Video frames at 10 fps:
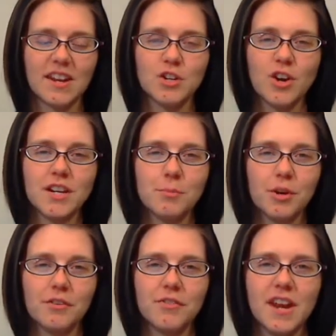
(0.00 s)
and I tried to
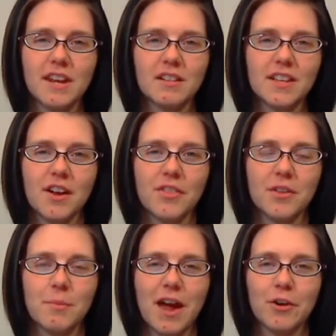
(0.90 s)
put it phonetically
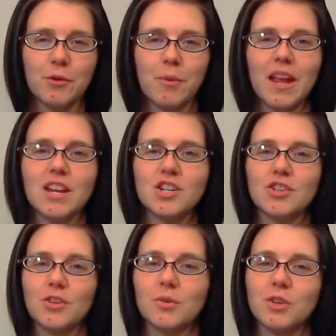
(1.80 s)
on the pattern page
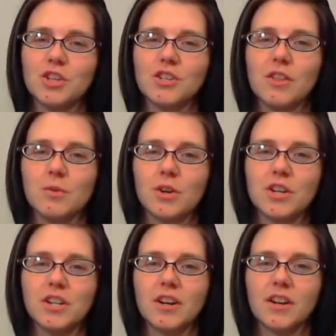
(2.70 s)
so that when you saw the
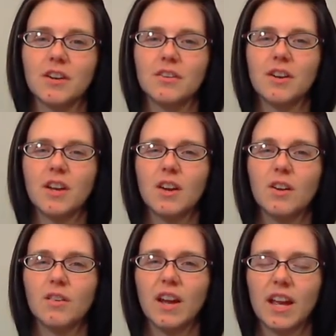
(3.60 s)
words, you didn't go,
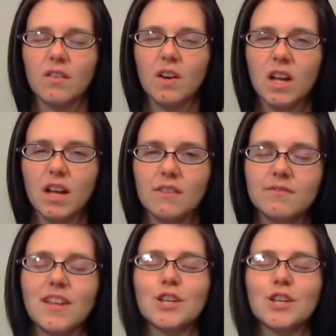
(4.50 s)
wait, what?